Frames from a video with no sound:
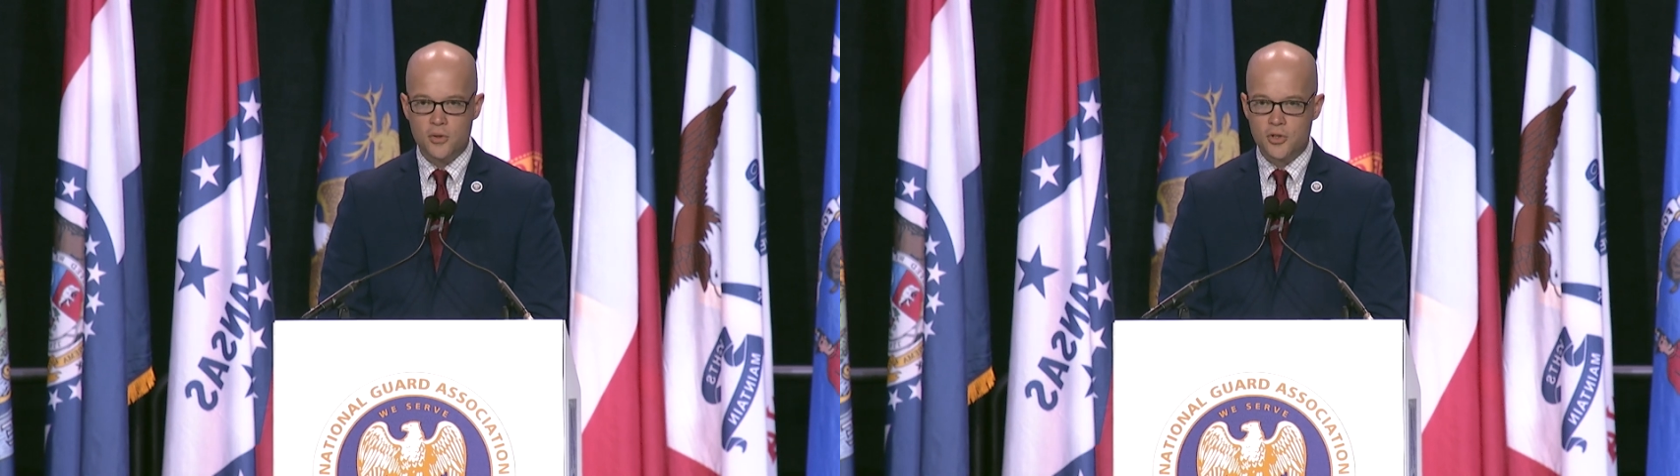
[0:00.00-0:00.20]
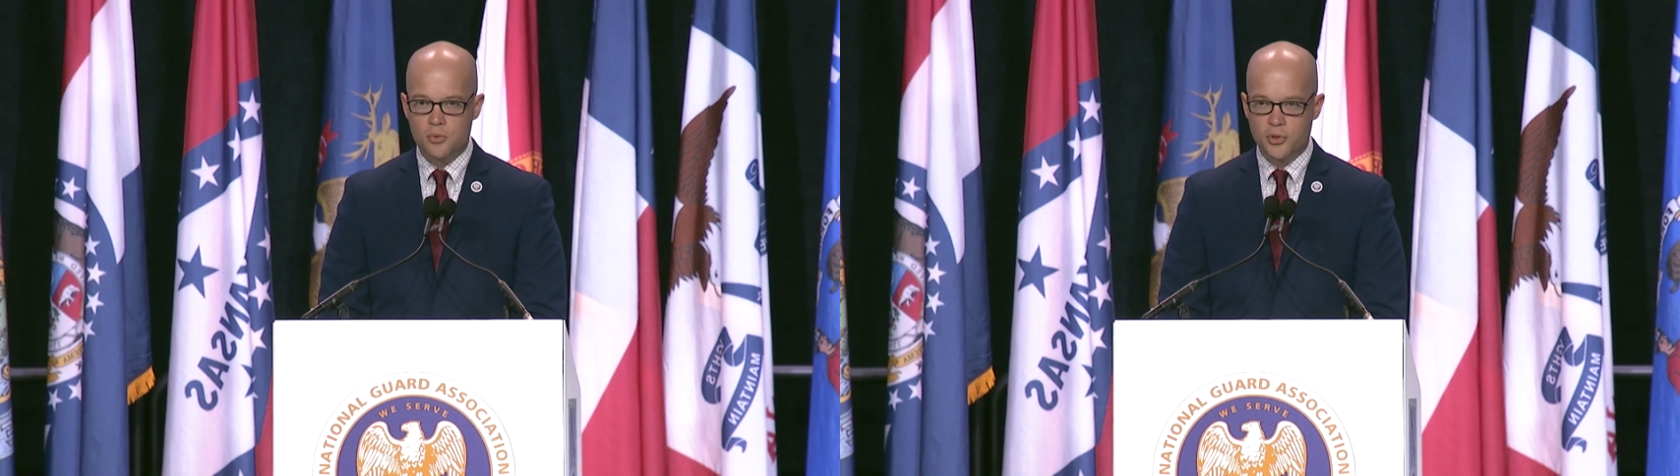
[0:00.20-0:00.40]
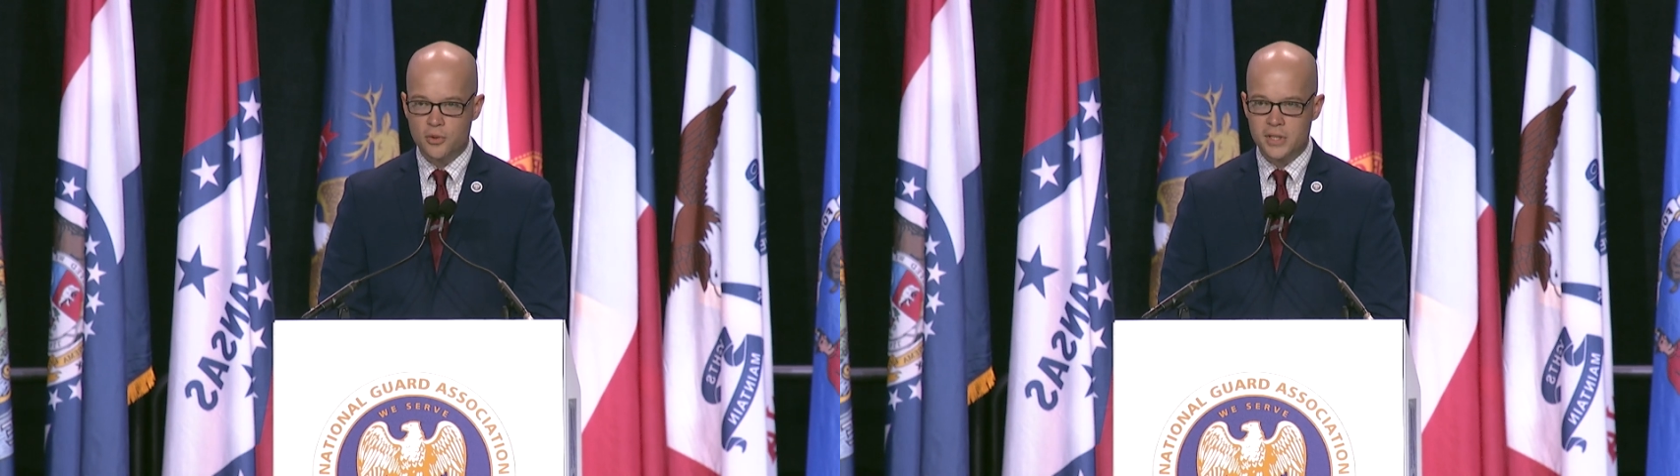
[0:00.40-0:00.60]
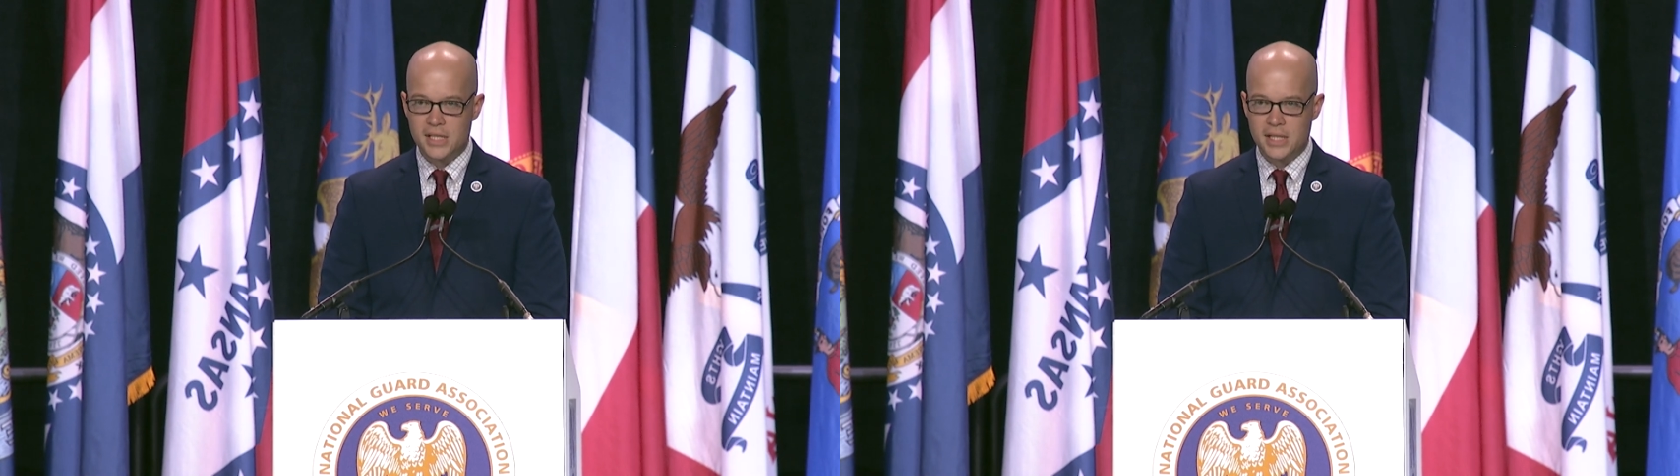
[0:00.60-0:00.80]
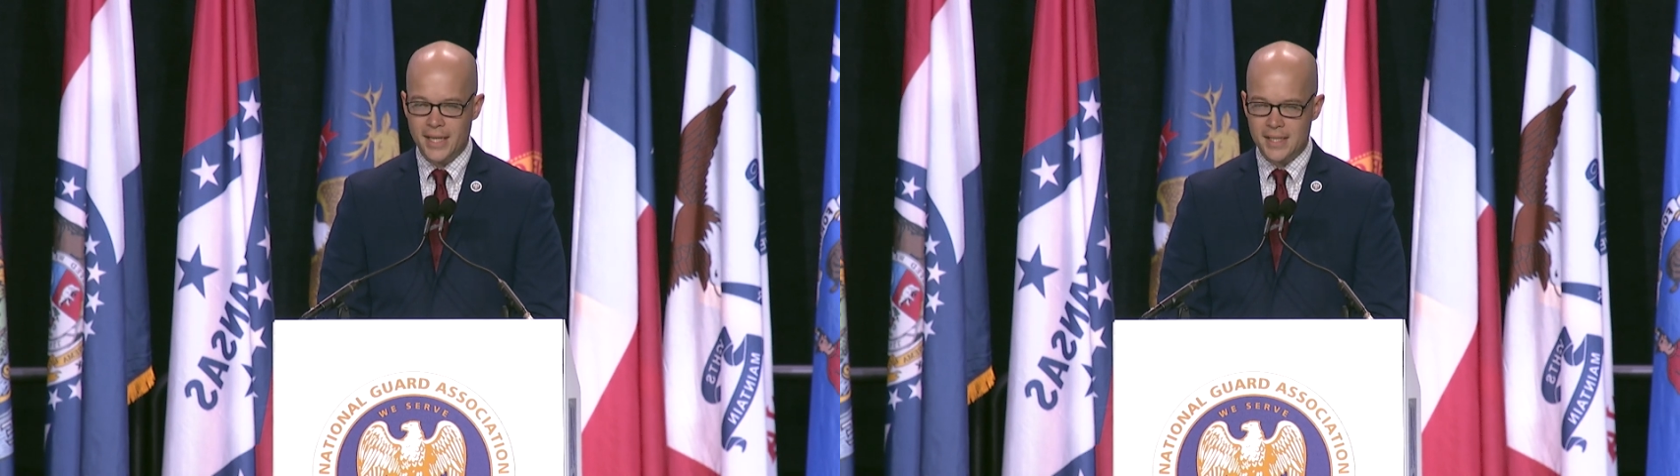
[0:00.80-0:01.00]
Spruance
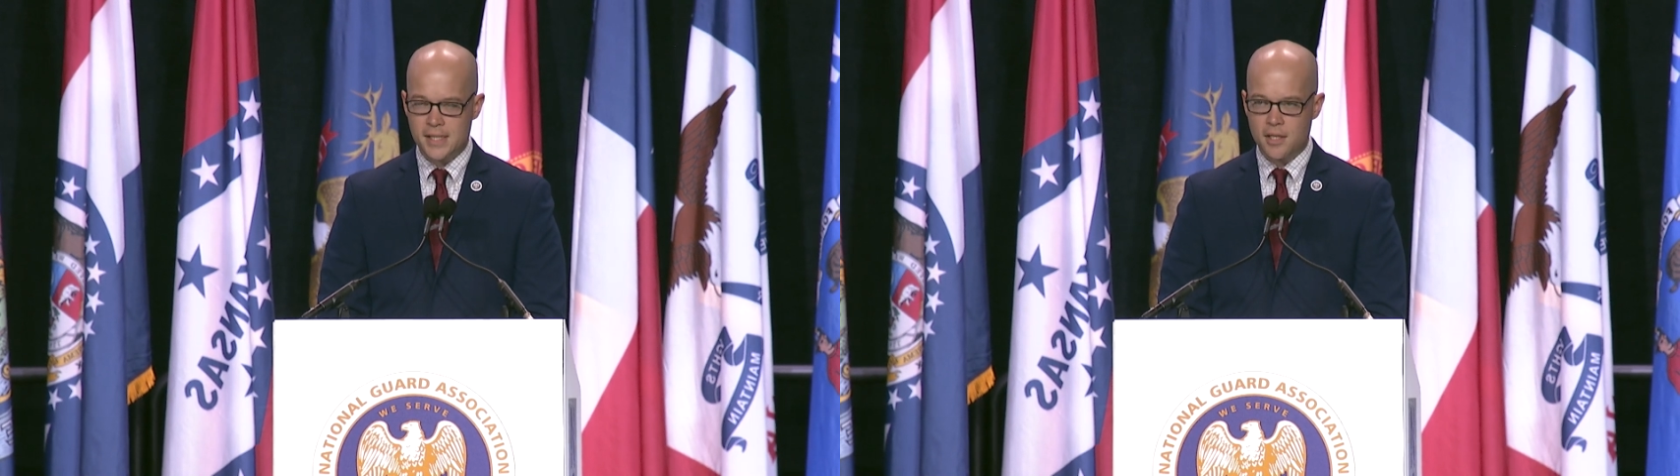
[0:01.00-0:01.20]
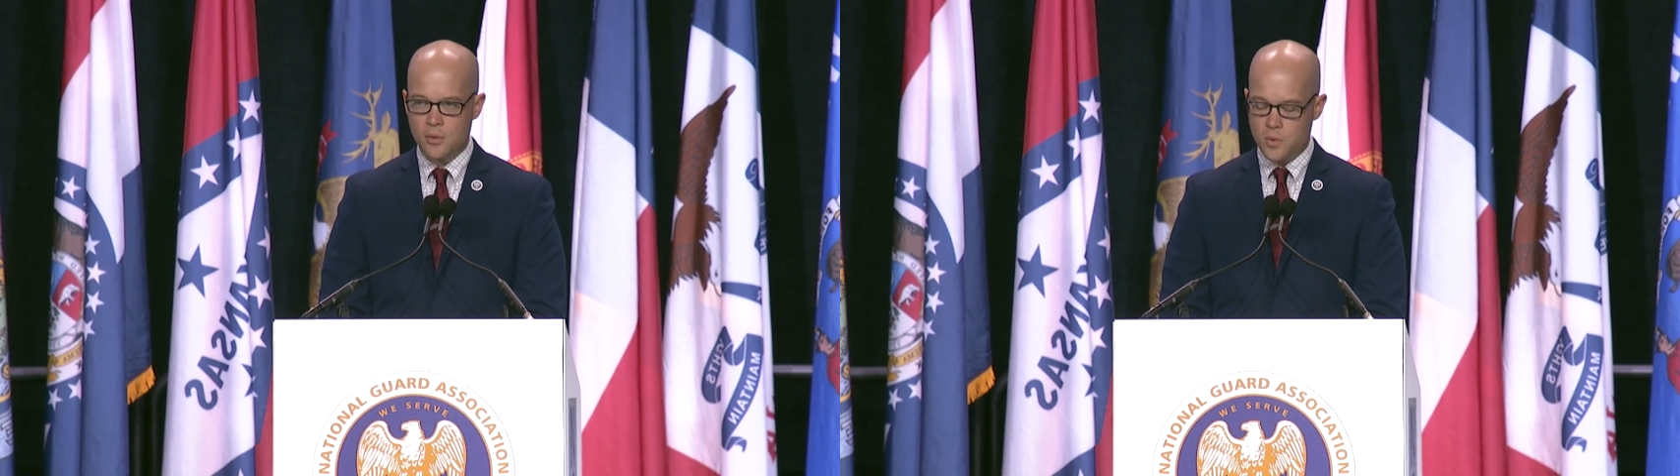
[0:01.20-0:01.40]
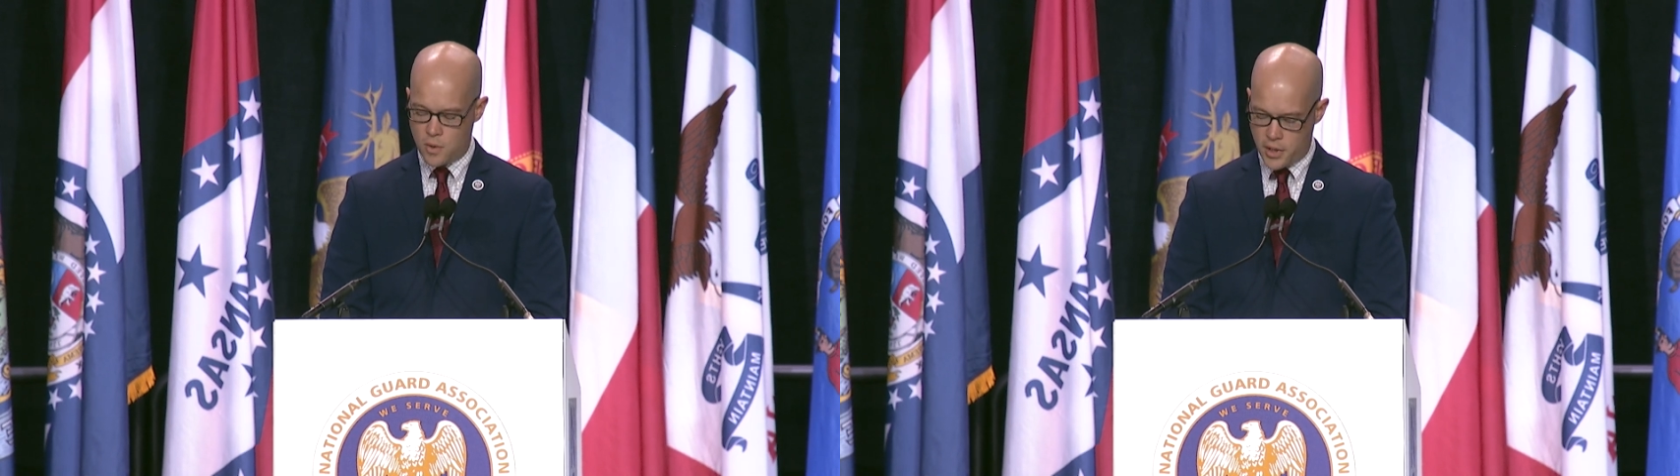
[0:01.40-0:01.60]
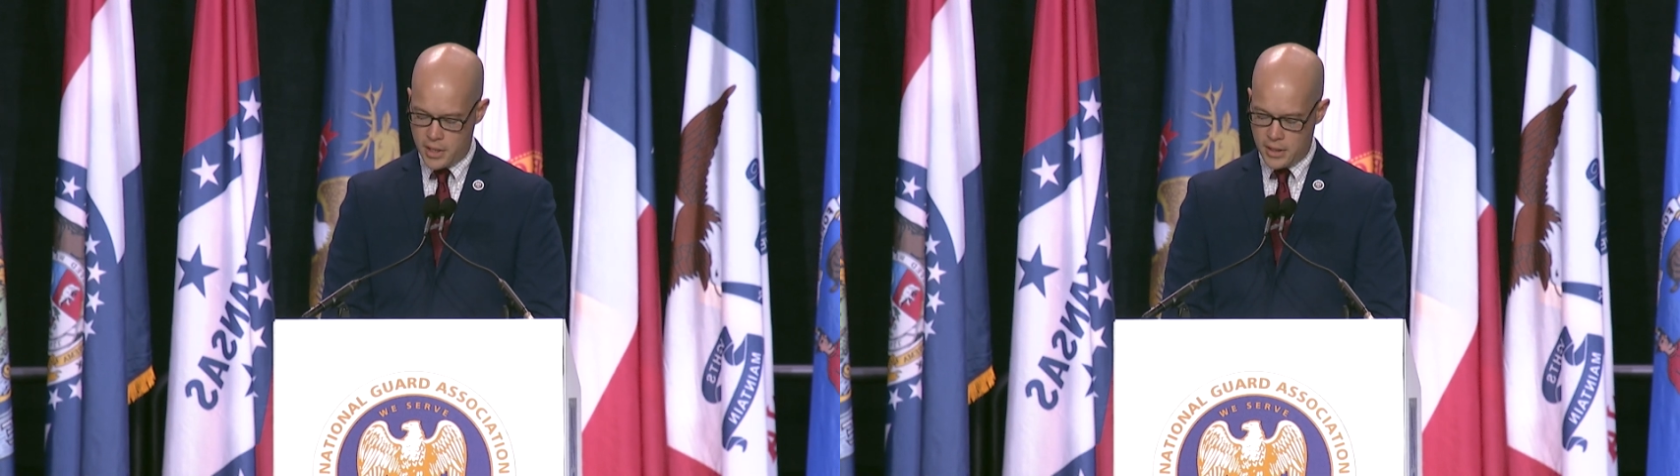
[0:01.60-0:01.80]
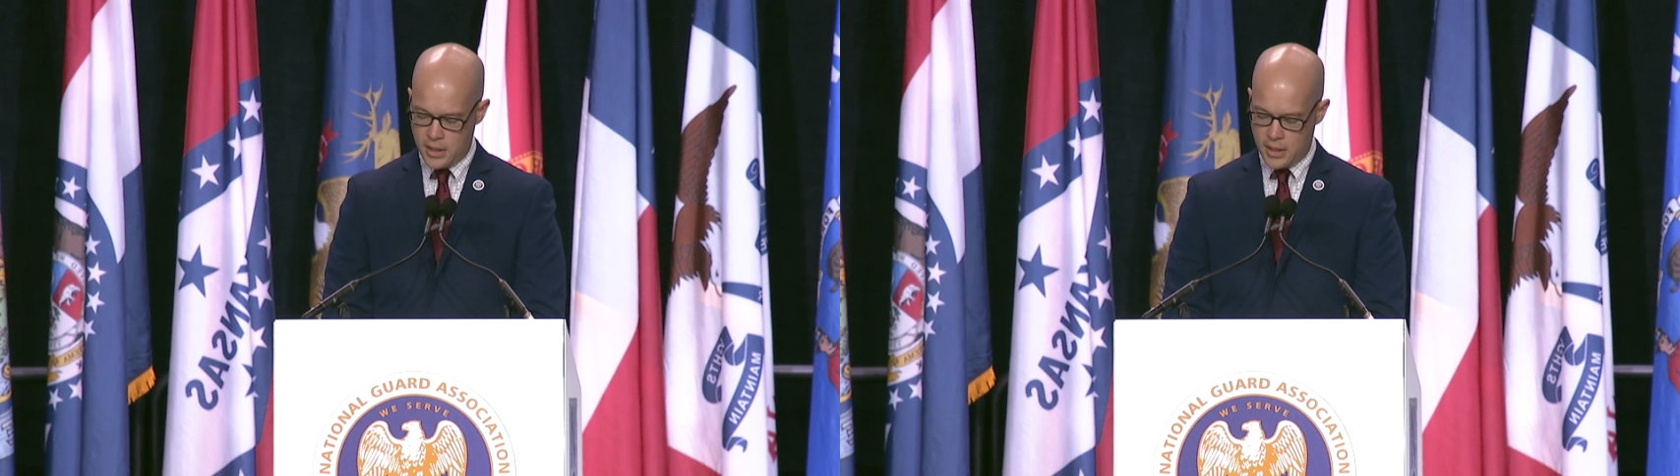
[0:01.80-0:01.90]
Legacy Award